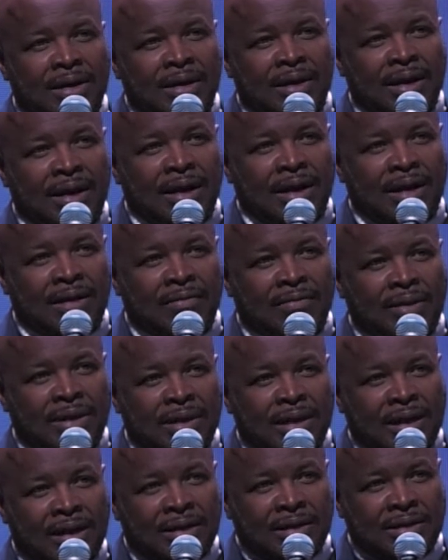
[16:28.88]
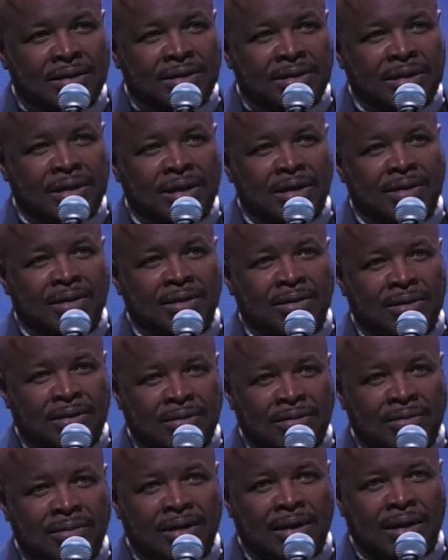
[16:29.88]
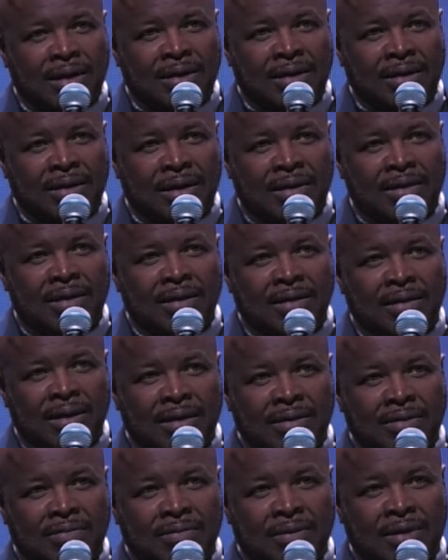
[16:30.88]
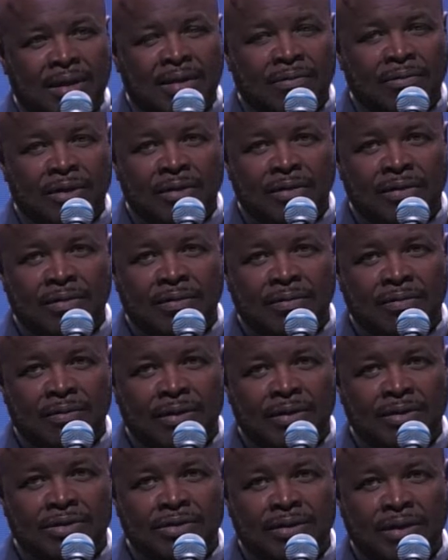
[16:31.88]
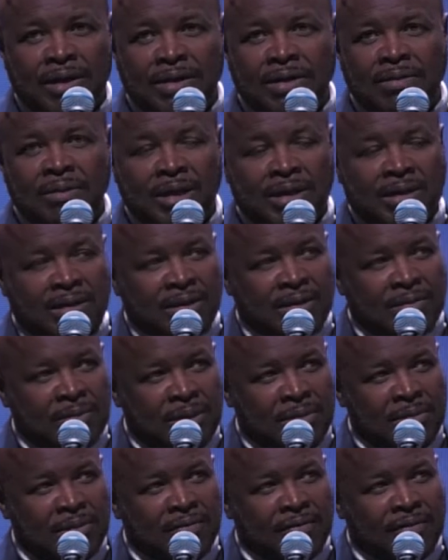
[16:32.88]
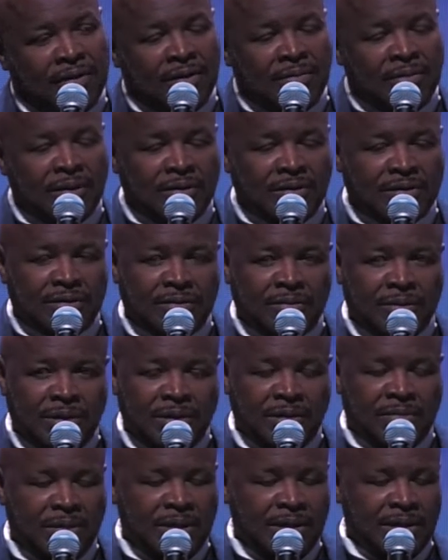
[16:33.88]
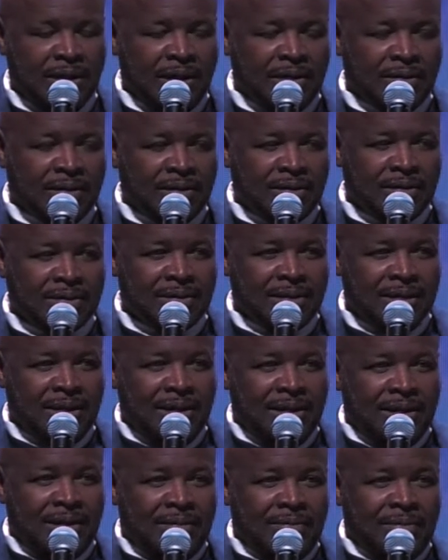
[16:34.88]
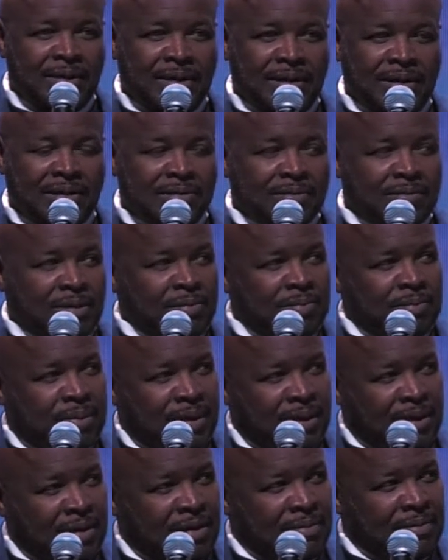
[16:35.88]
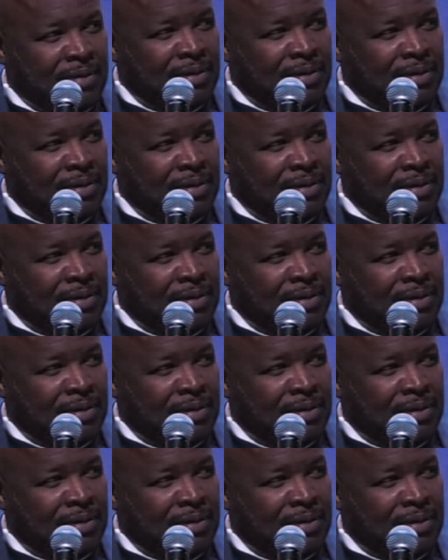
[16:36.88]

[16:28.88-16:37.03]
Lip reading: And we got to continue to do that. And I think that's why we're trying to make the commitment for our folks to be able to meet like this, because we pick up a